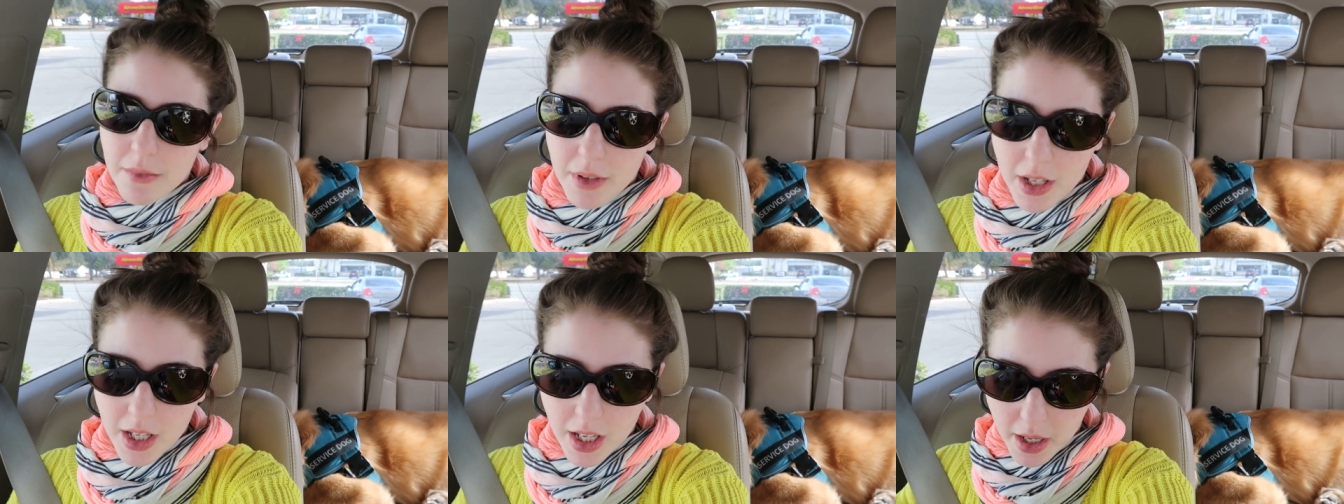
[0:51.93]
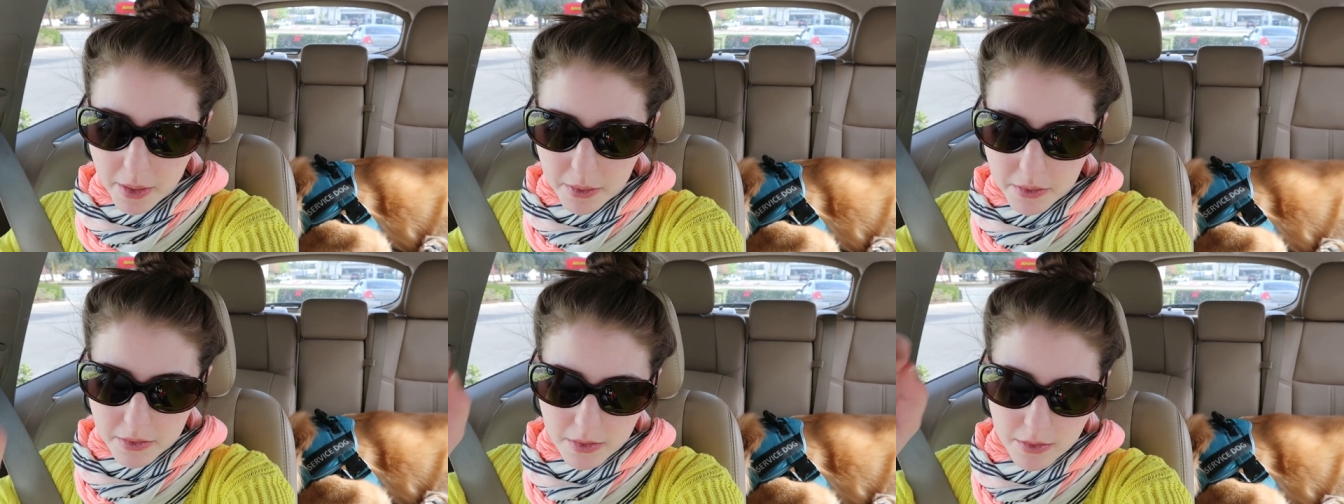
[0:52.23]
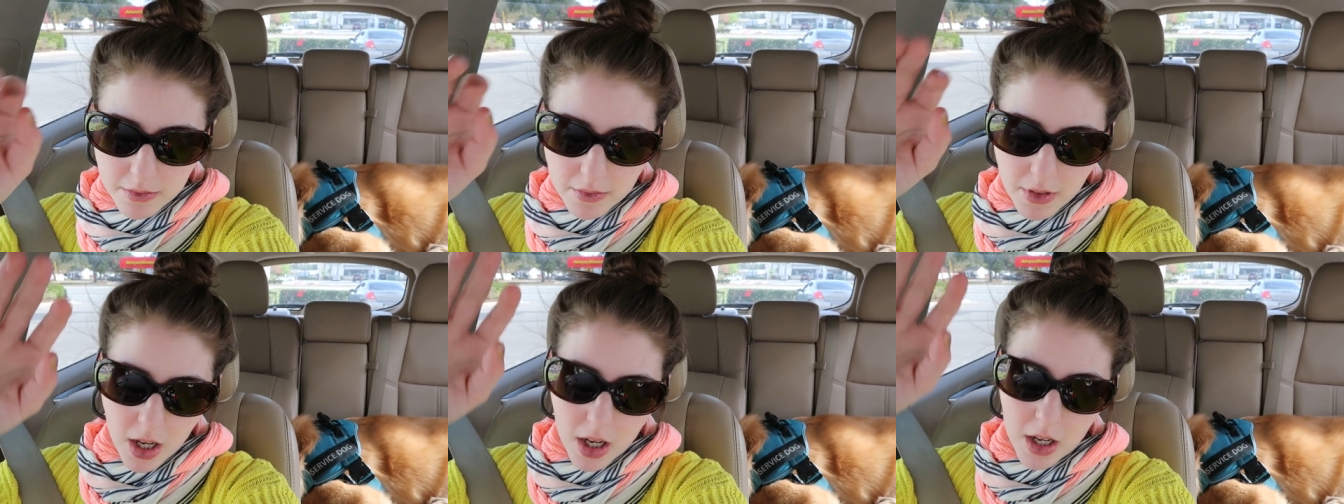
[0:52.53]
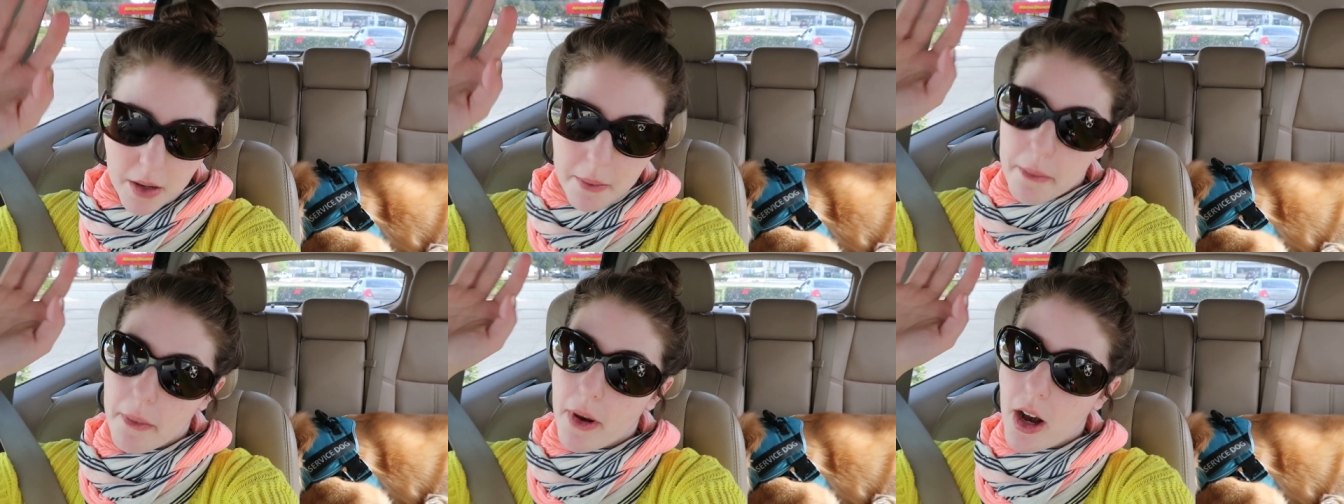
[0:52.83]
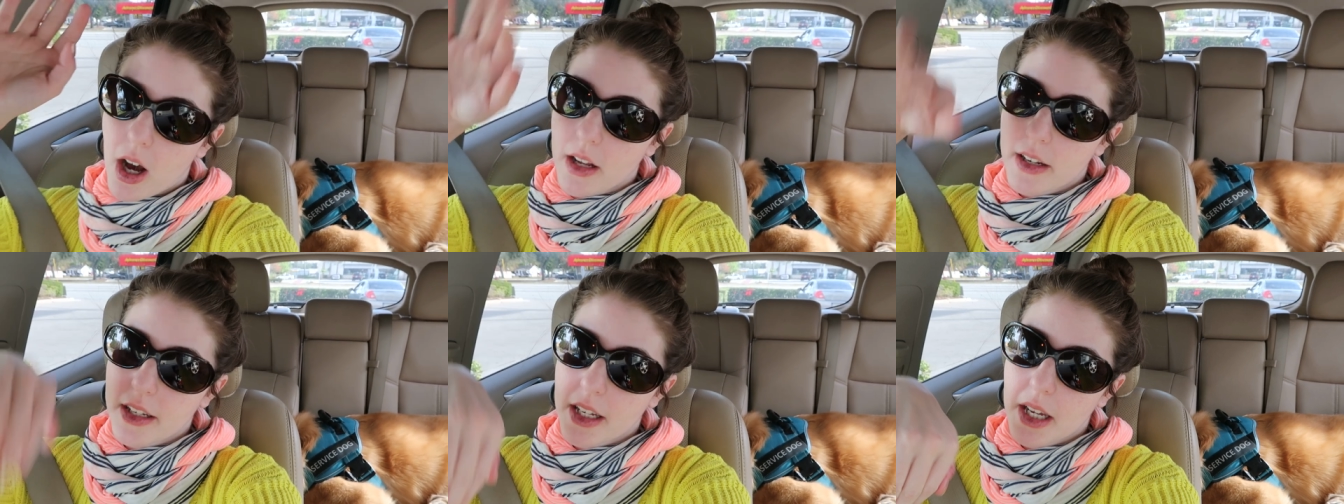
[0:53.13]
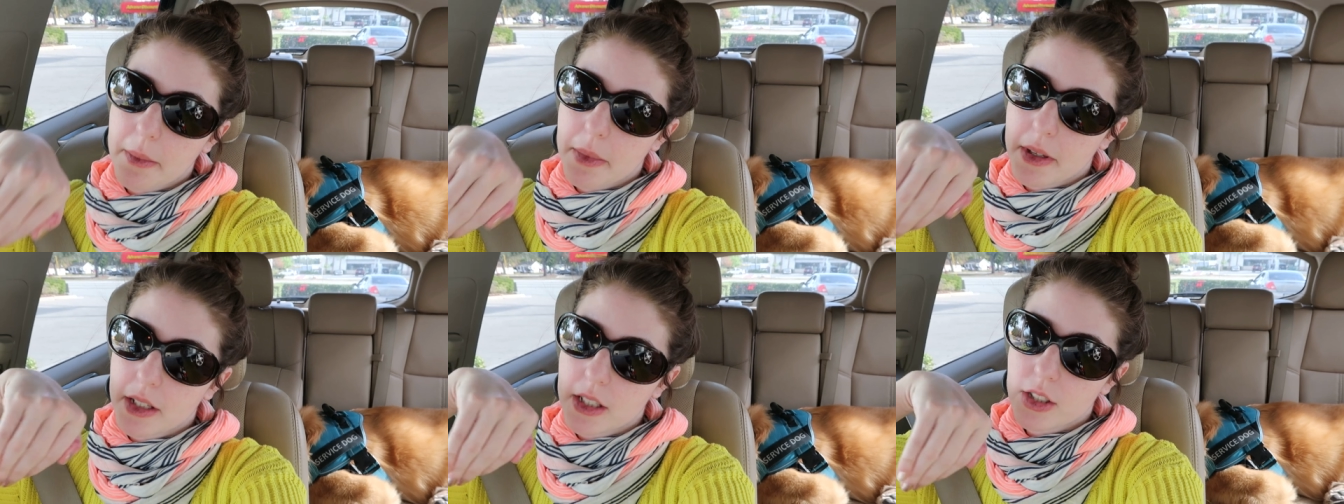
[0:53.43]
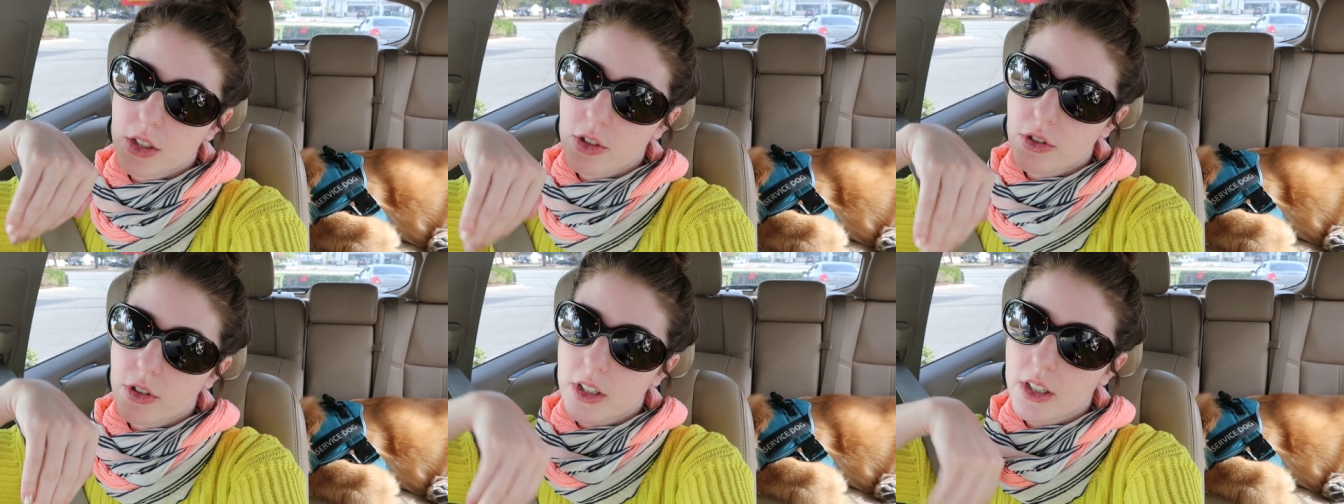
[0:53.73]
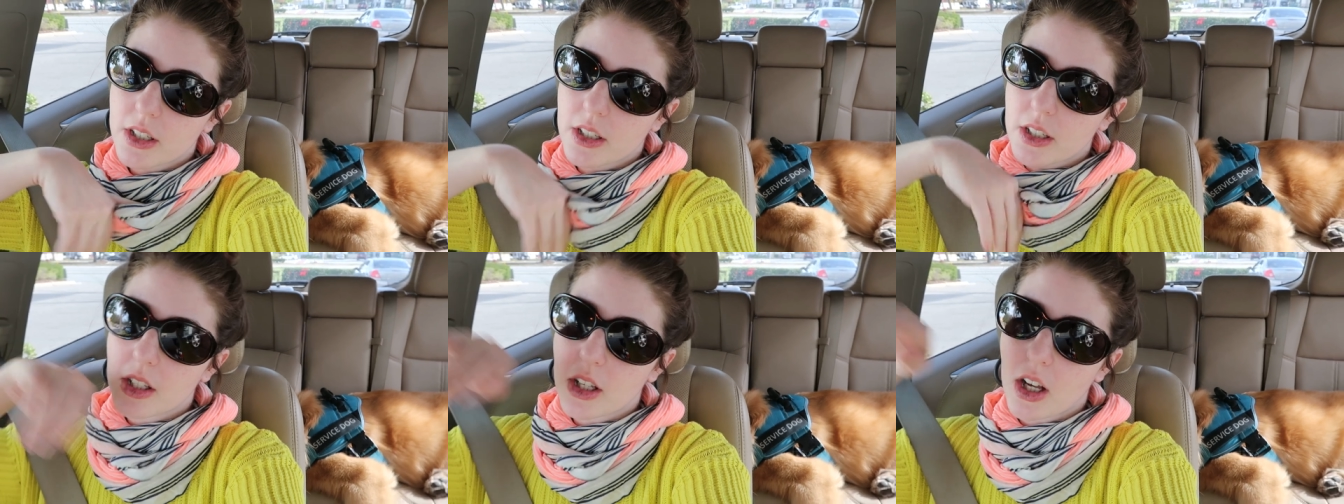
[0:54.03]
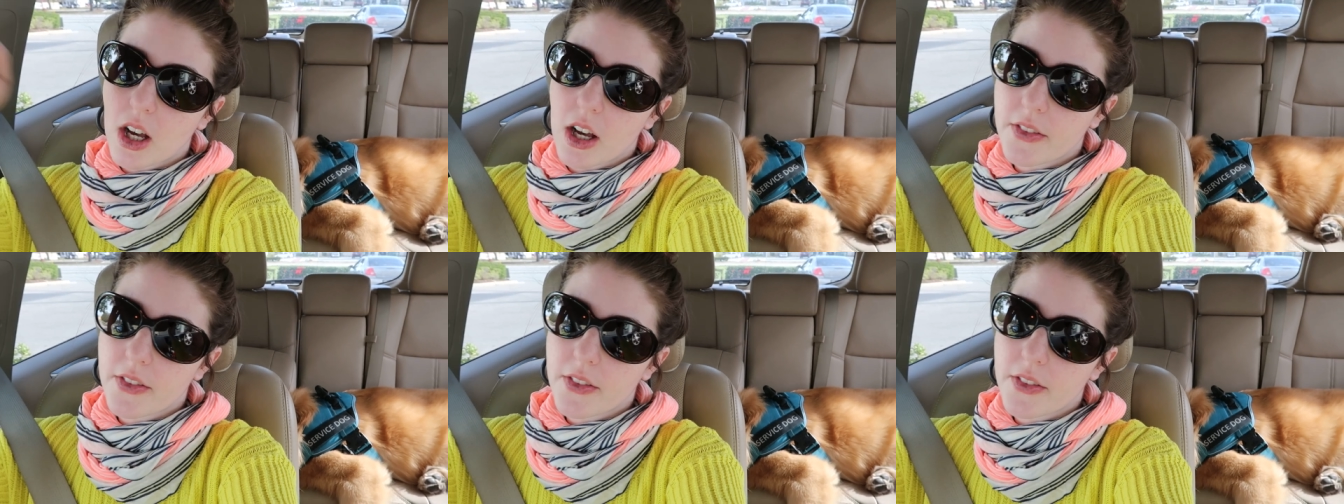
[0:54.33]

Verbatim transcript: But I'm, I'm on that Benadryl,